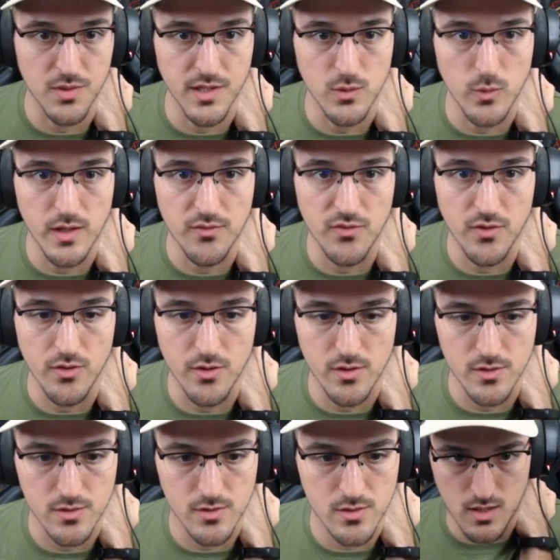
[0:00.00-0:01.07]

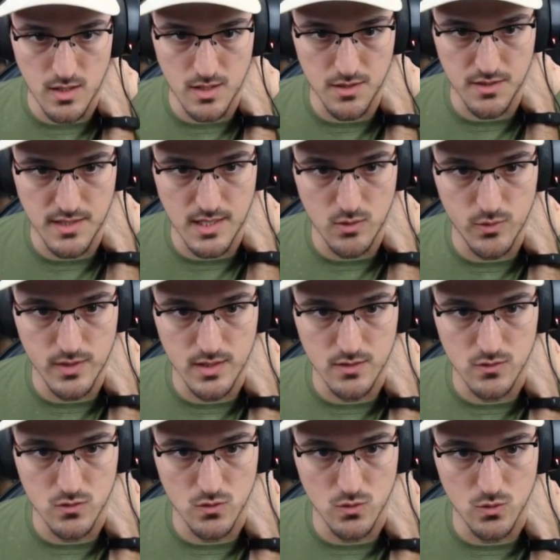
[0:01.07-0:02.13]
Wayfarer, and now we
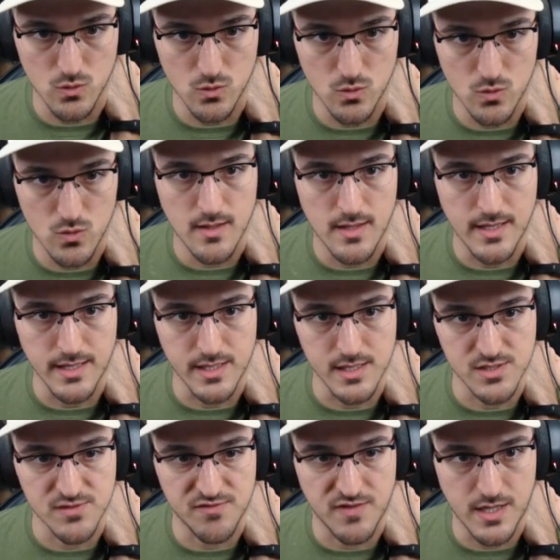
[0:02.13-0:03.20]
get to, I
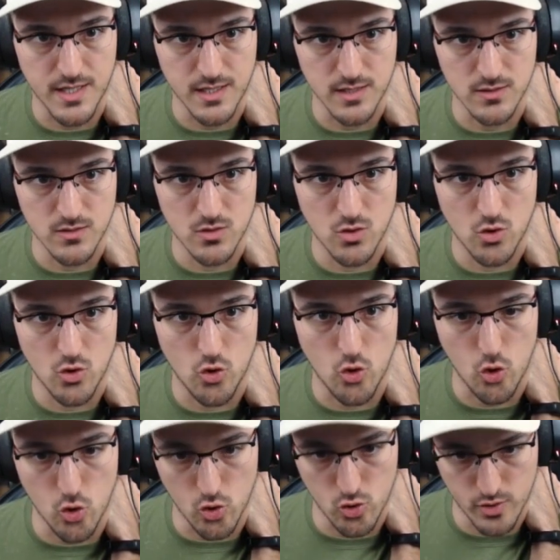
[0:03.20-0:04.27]
guess, find
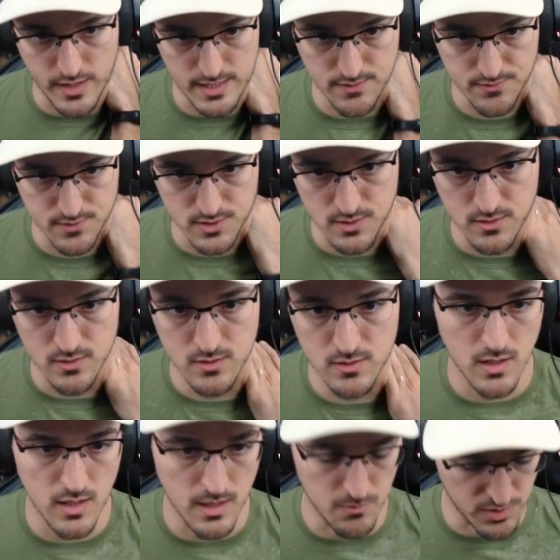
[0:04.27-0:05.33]
Core Haven
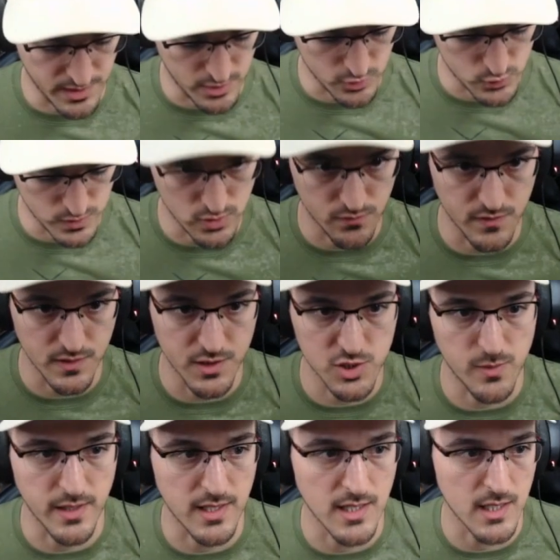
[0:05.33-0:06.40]
and play out Treetop
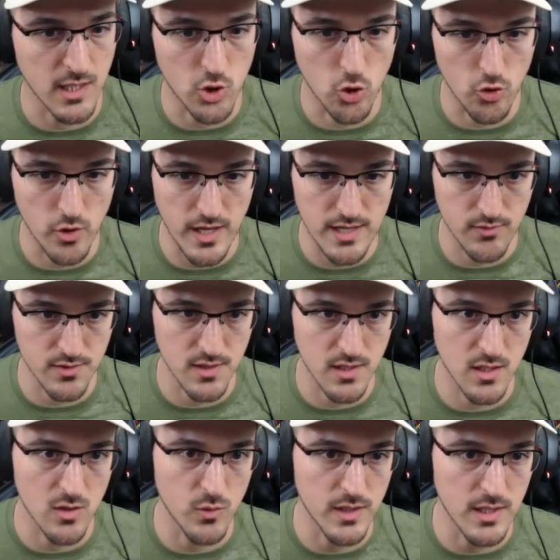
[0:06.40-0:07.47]
Village. By getting Core Haven
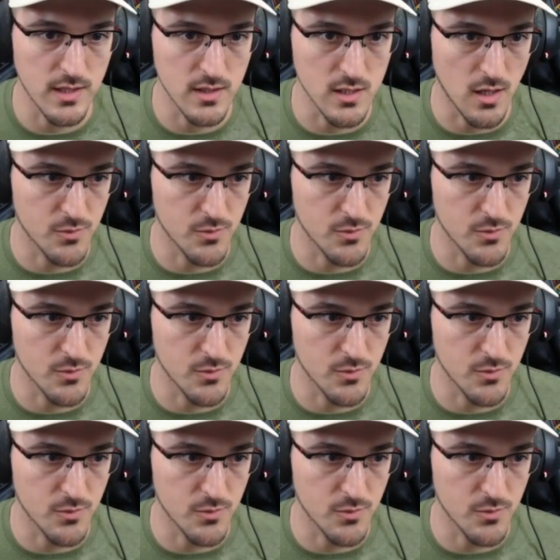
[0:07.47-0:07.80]
there, we get the